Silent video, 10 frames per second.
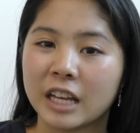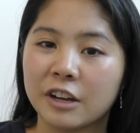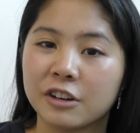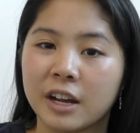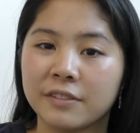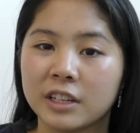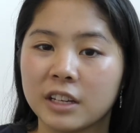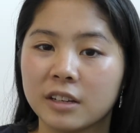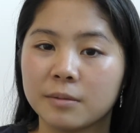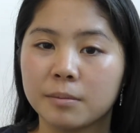I don't have
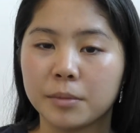any